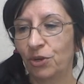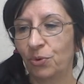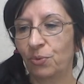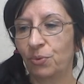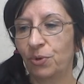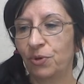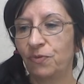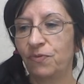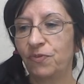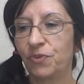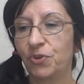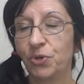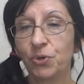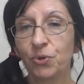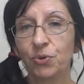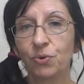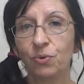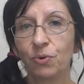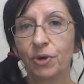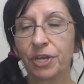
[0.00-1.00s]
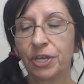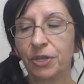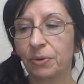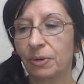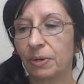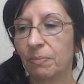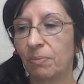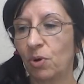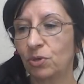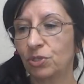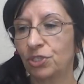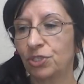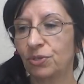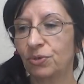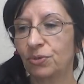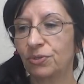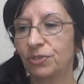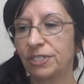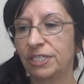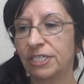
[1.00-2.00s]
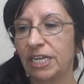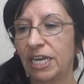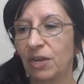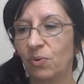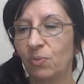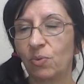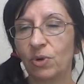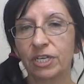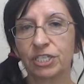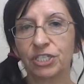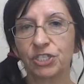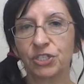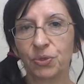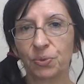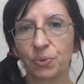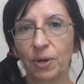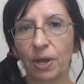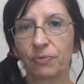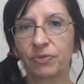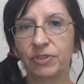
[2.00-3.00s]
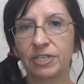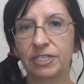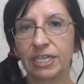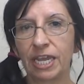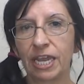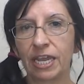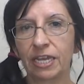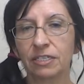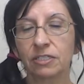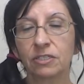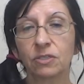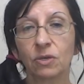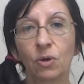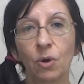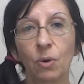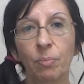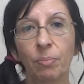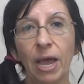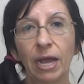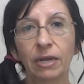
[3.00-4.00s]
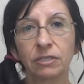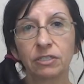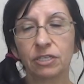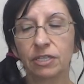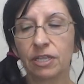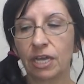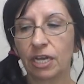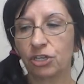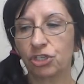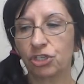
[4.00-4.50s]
Review what your emotional state was throughout the day. So go back to that